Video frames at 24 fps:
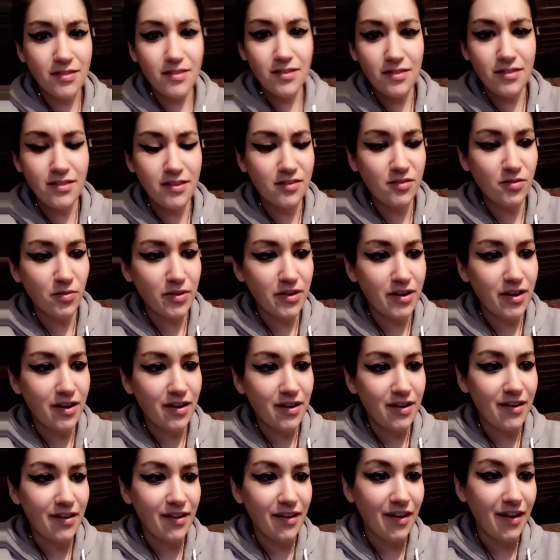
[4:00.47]
This one,
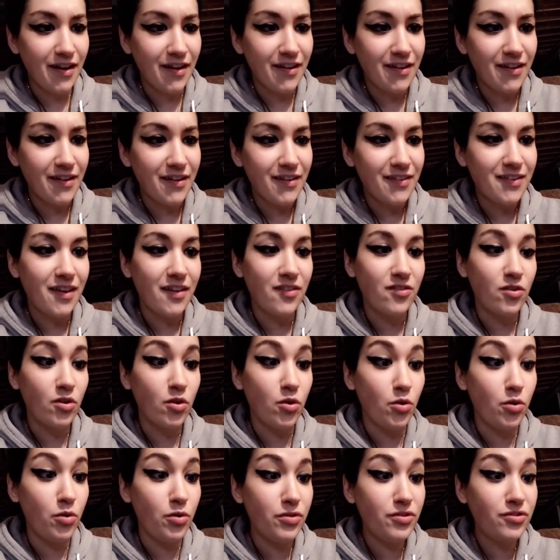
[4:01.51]
it says
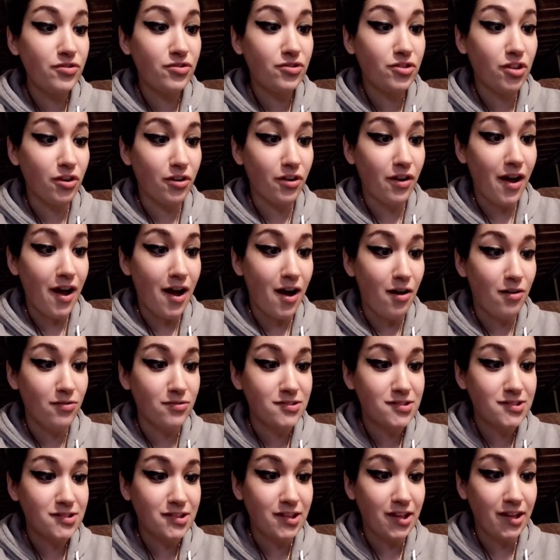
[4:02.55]

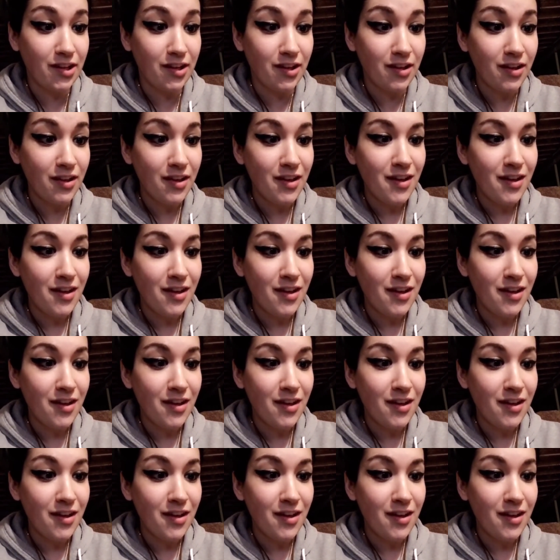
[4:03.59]
Oosterhuis de